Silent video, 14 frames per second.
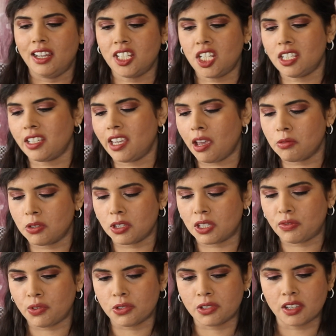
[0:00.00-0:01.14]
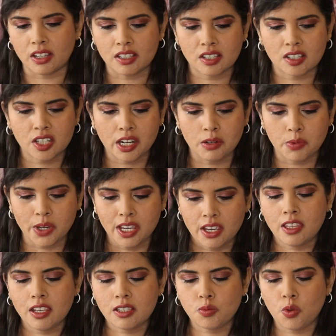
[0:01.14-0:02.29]
Let's just count those full sizes, shall we?
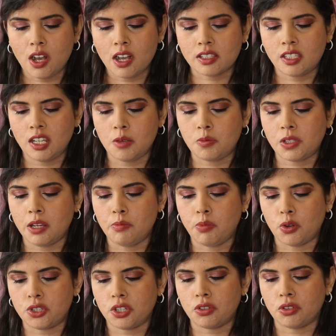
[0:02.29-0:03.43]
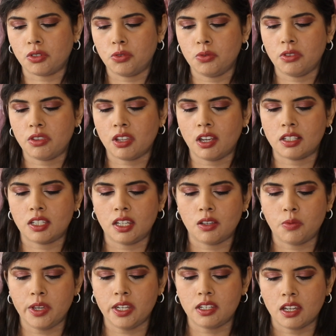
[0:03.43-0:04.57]
This works Deep Sleep Body Cocoon, 30
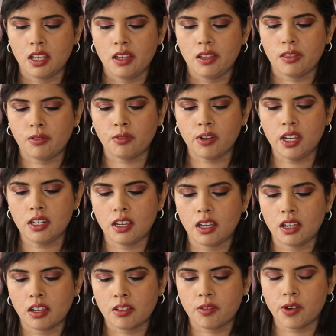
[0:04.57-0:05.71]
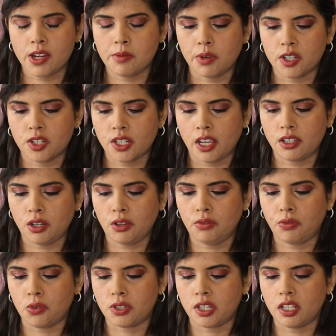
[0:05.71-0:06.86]
quid. 3INA Cream Eyeshadow,
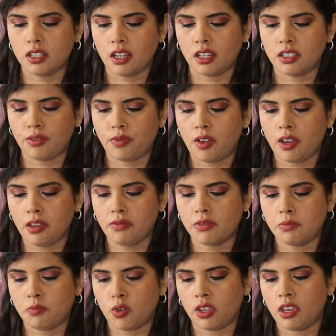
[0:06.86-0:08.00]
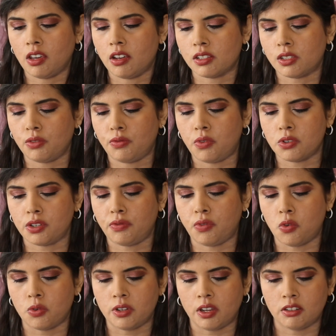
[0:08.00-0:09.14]
14.95, bringing us to
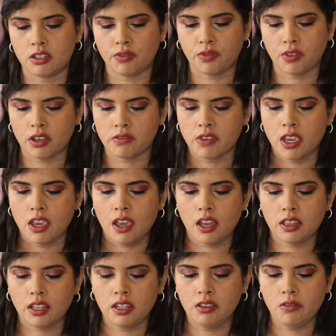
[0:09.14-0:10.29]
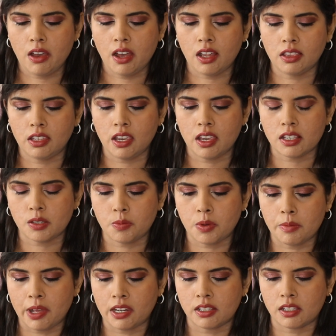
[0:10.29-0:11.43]
44.95. And then you add the ESPA
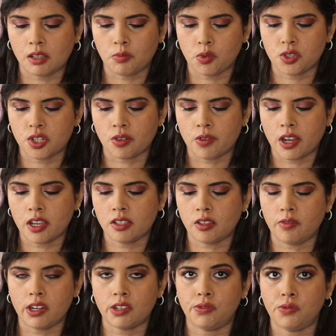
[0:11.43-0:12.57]
Balancing Moisturizer at